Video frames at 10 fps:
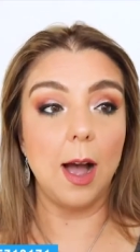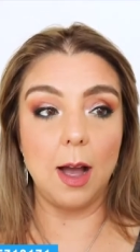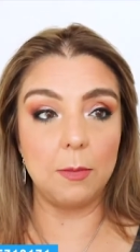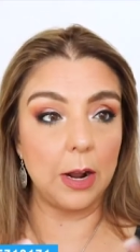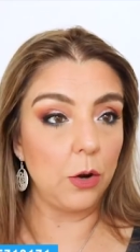
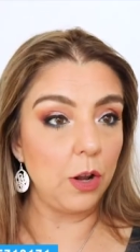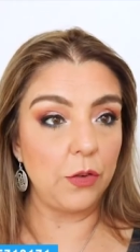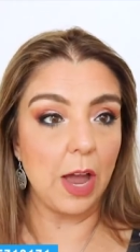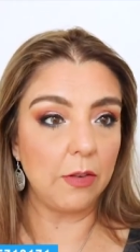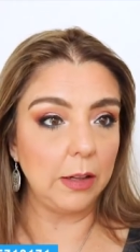Um, I don't know if
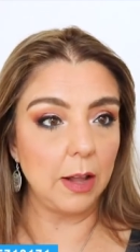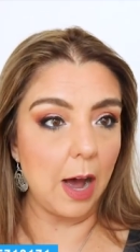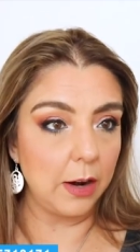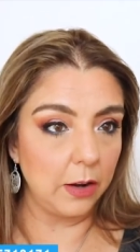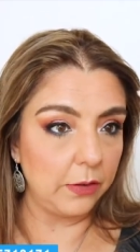you have a
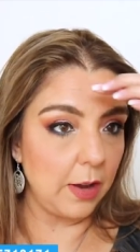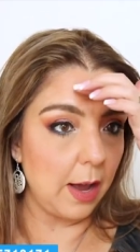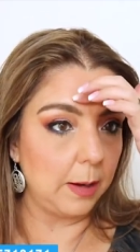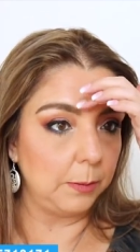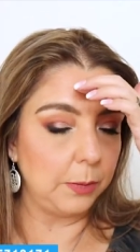lot of
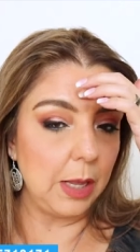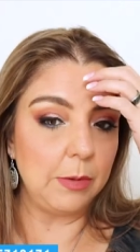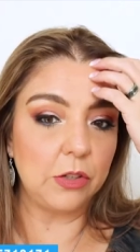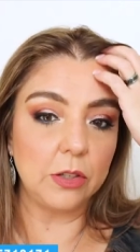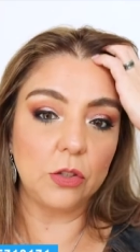um,
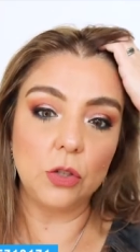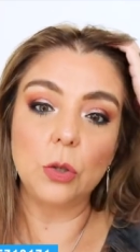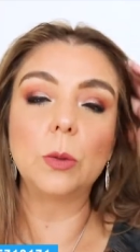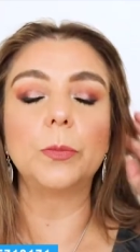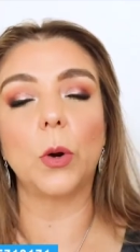blemishes
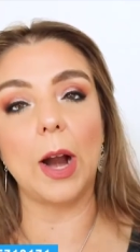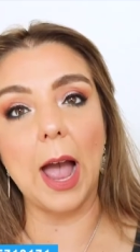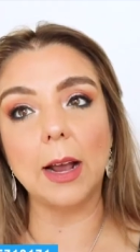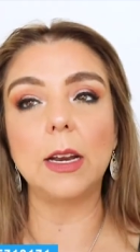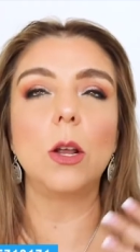to, or
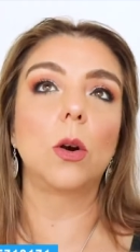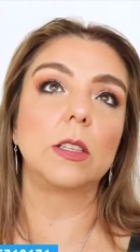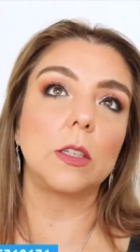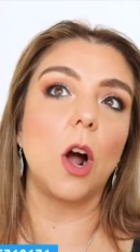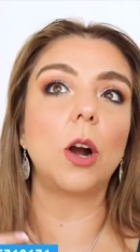acne or
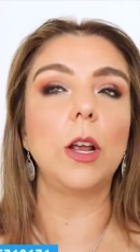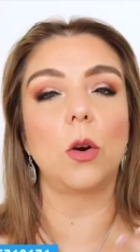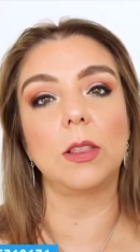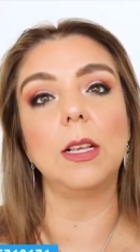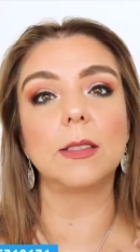scarring
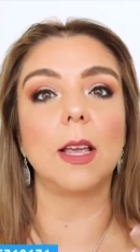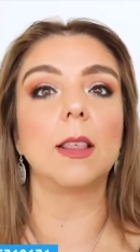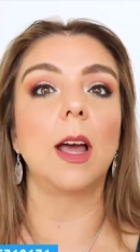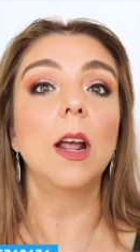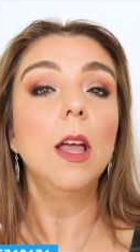or things like
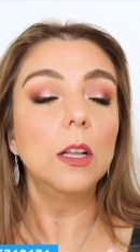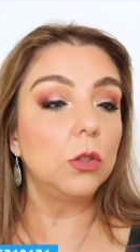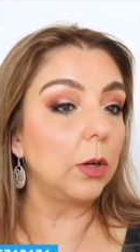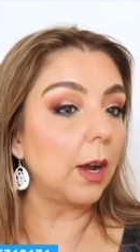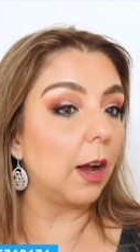that
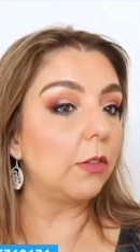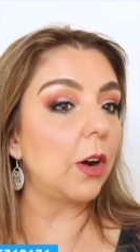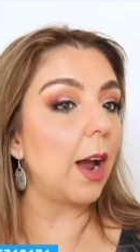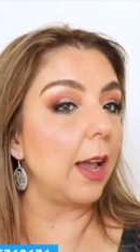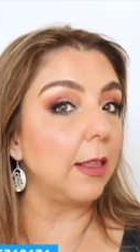to
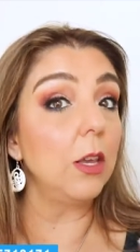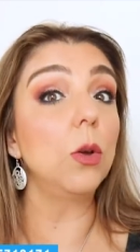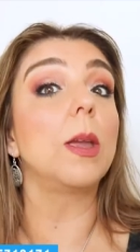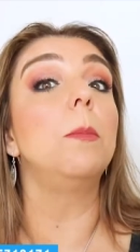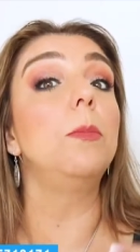cover. I think
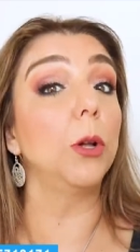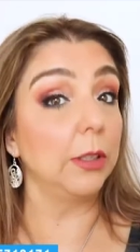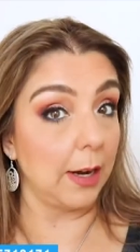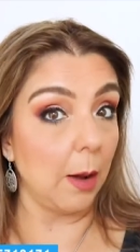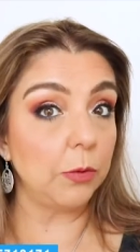you can build
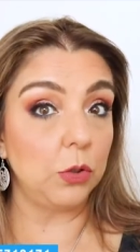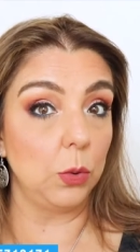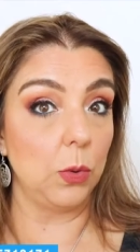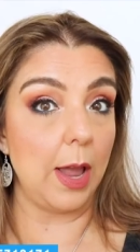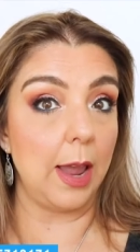it up
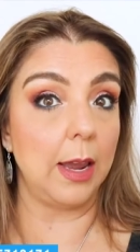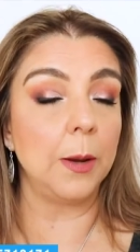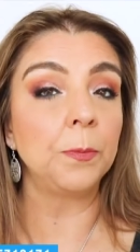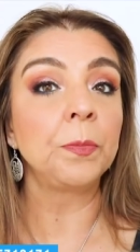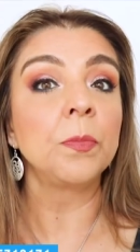to
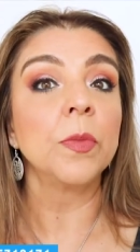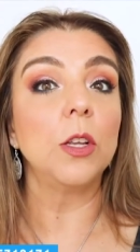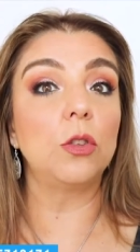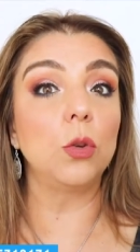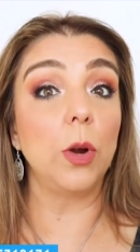a
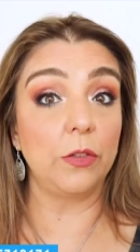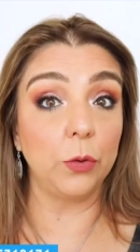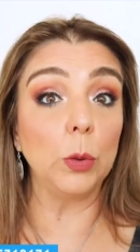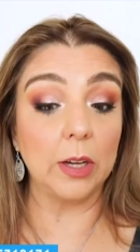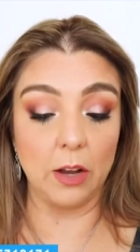to a
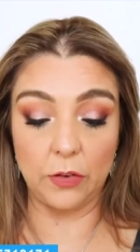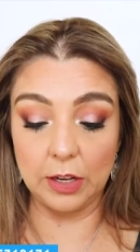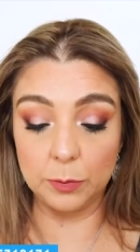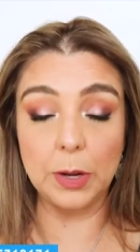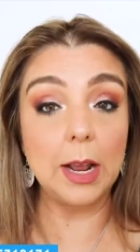full
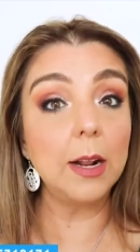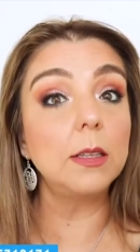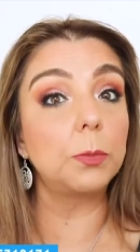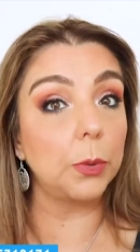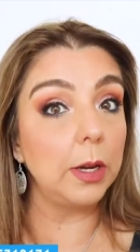coverage, but it
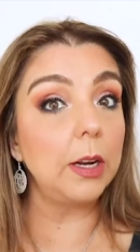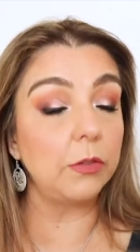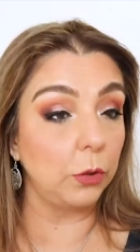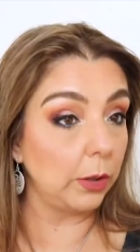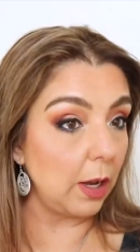is pretty
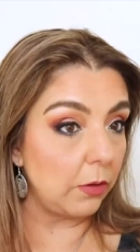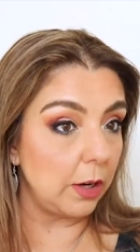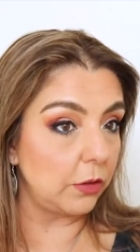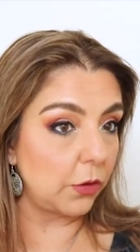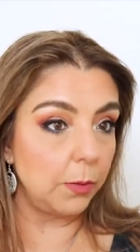full
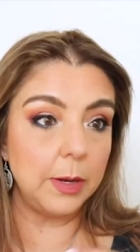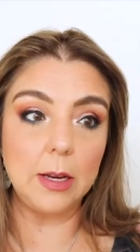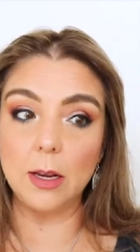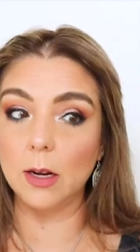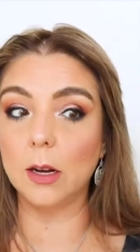coverage. For
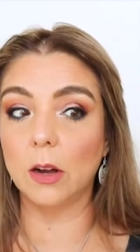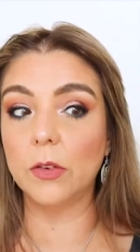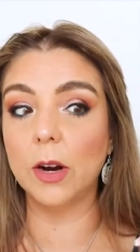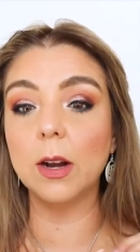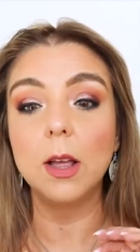me, it
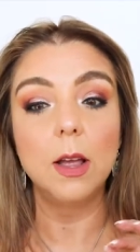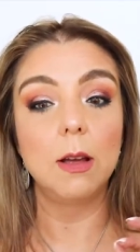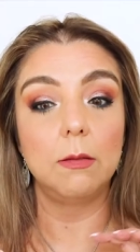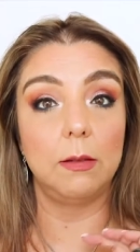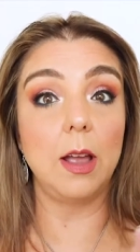covered
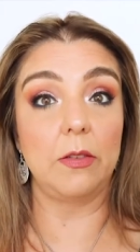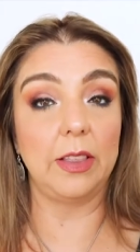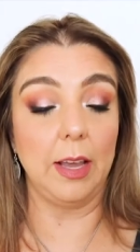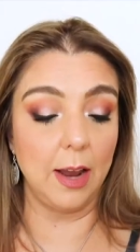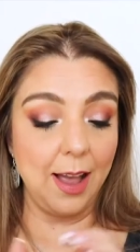
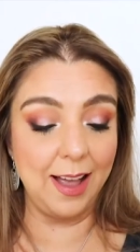everything.